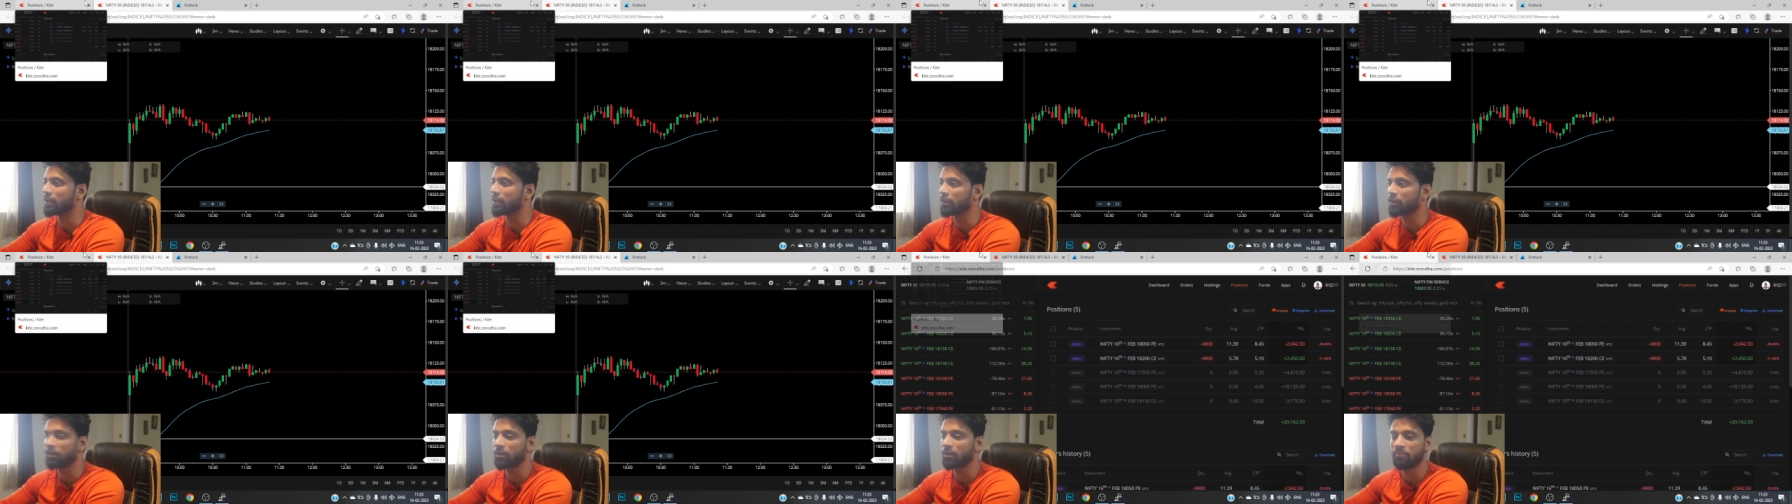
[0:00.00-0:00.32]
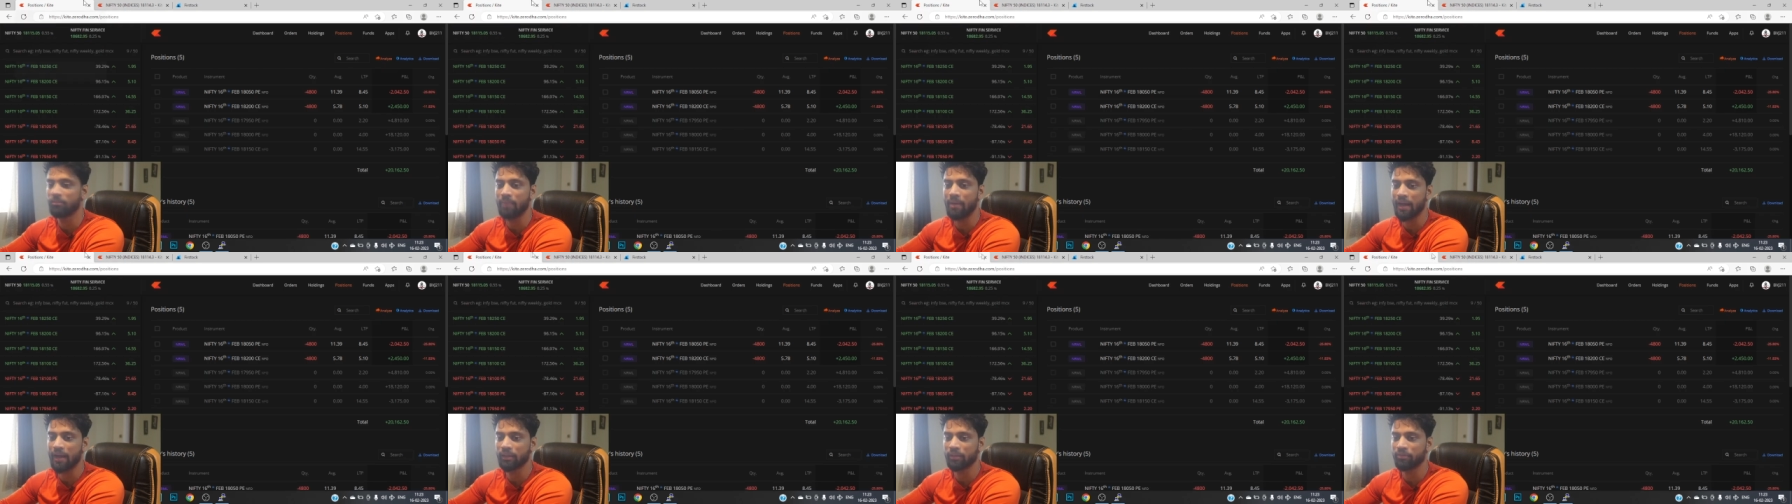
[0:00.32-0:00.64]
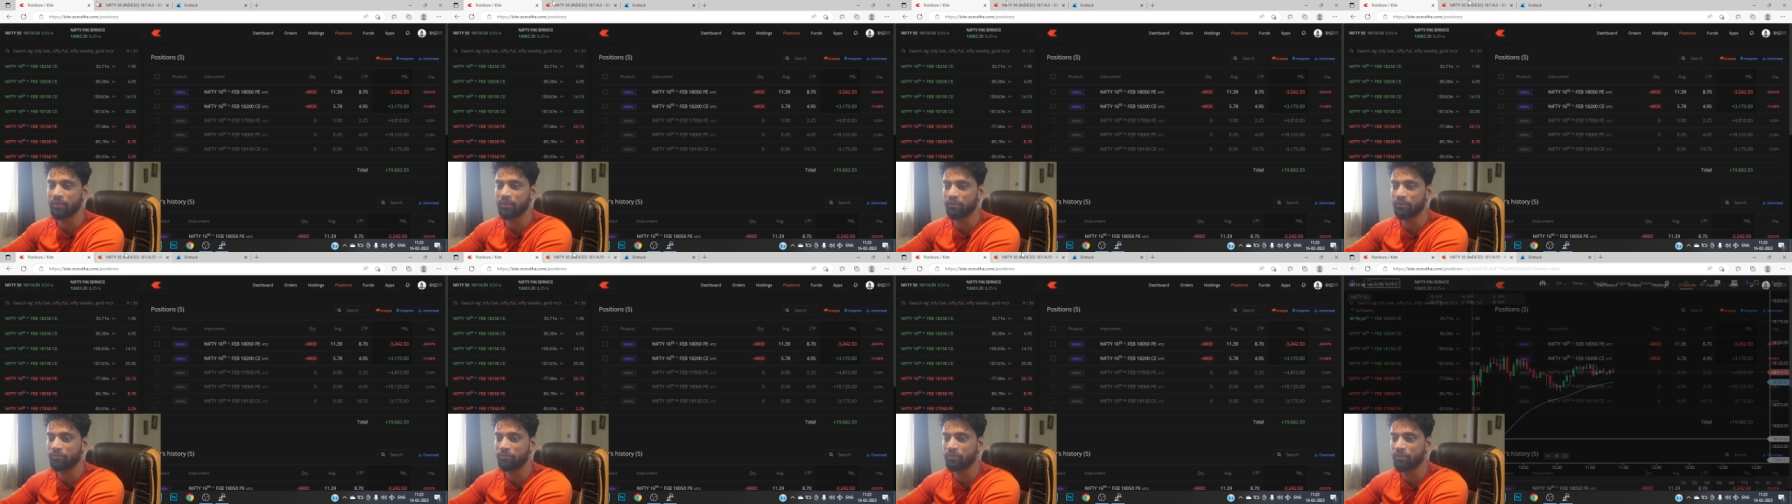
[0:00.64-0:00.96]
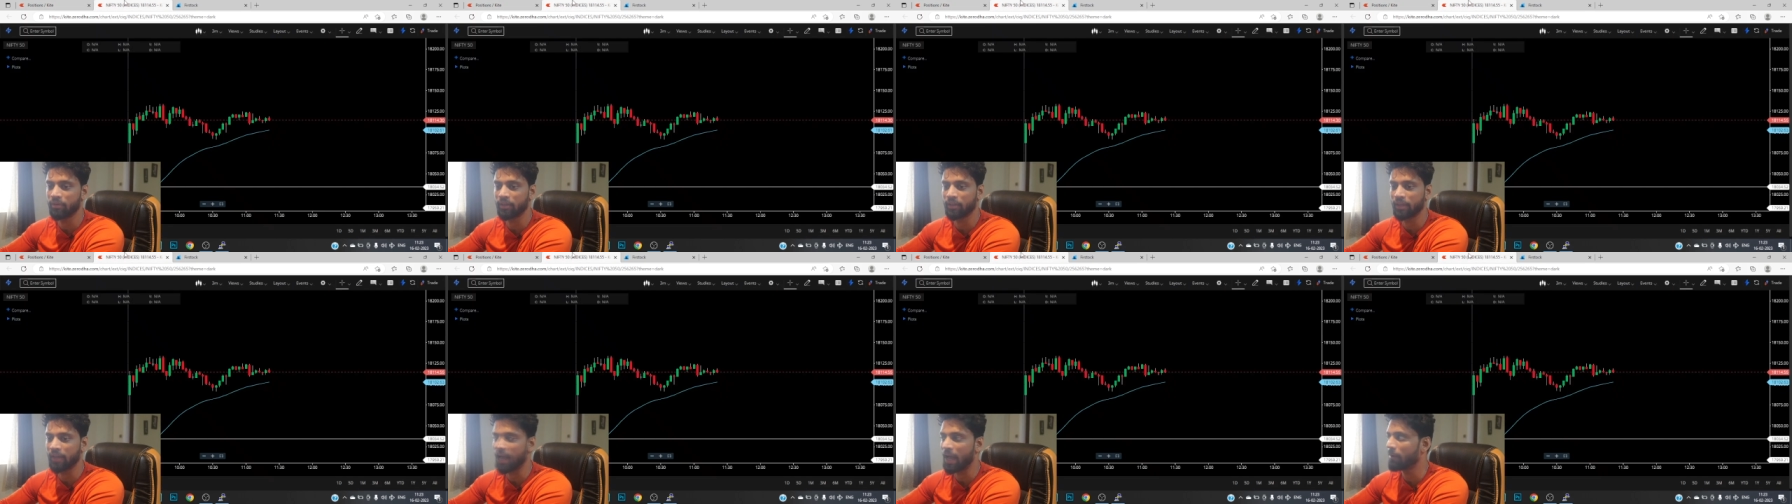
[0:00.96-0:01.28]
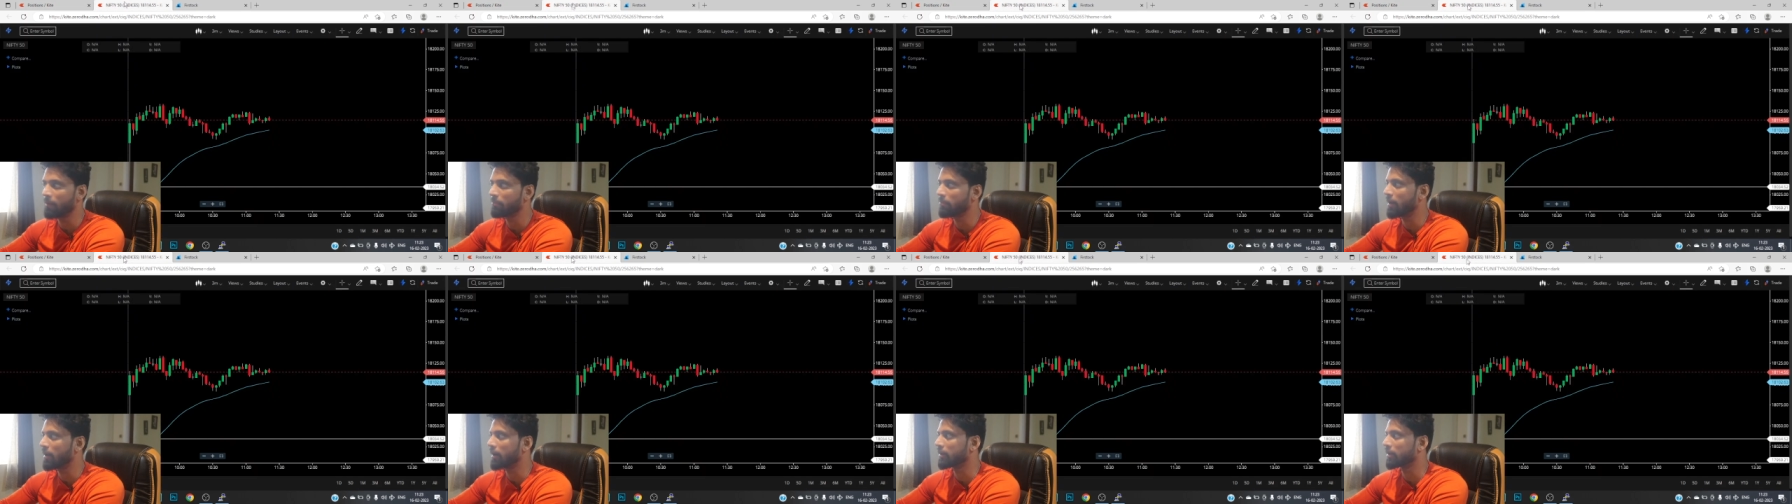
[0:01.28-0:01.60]
Bank Nifty filled the gap,
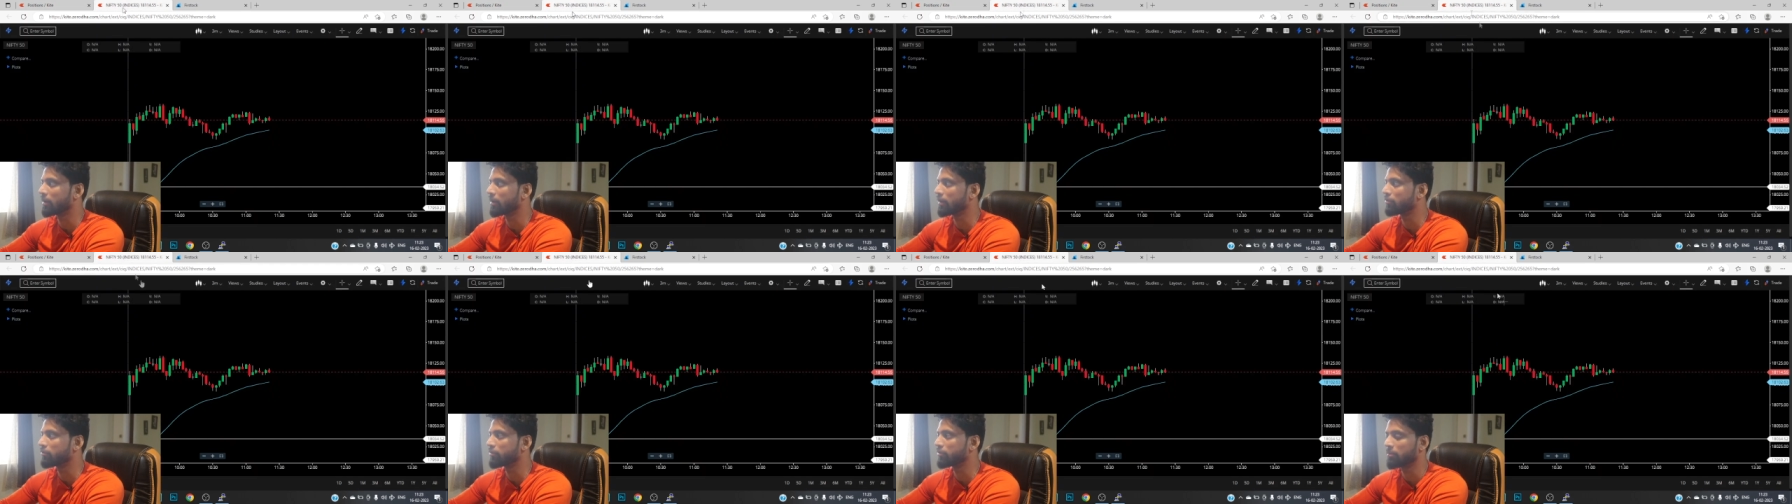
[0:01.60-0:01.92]
and now from